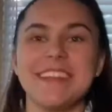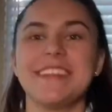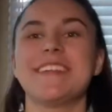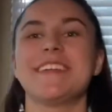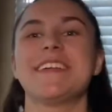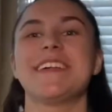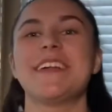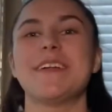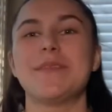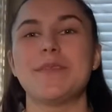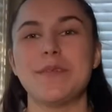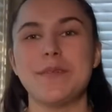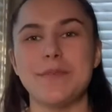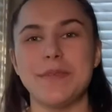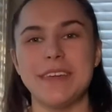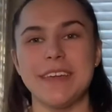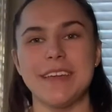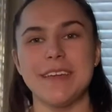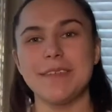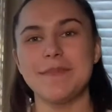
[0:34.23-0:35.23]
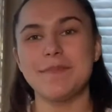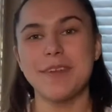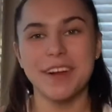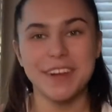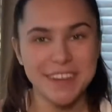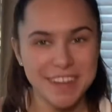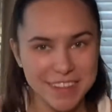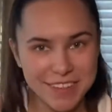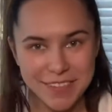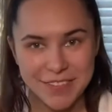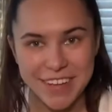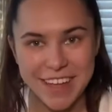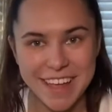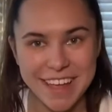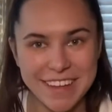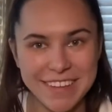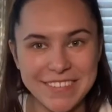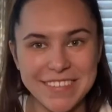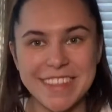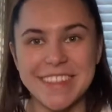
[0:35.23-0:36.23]
so she will be
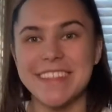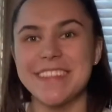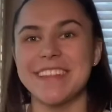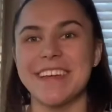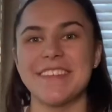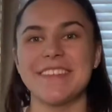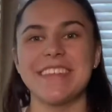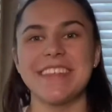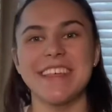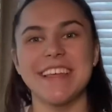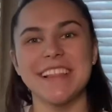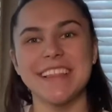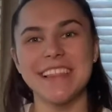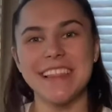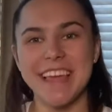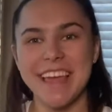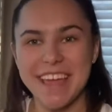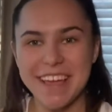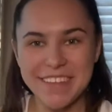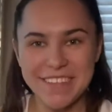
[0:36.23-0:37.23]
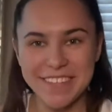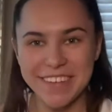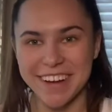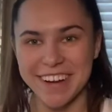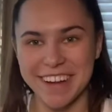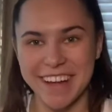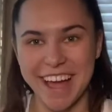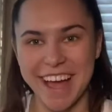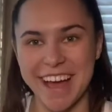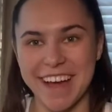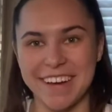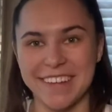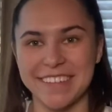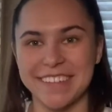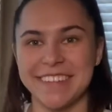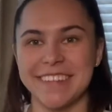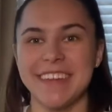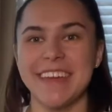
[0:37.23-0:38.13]
participating with some of the leg workouts.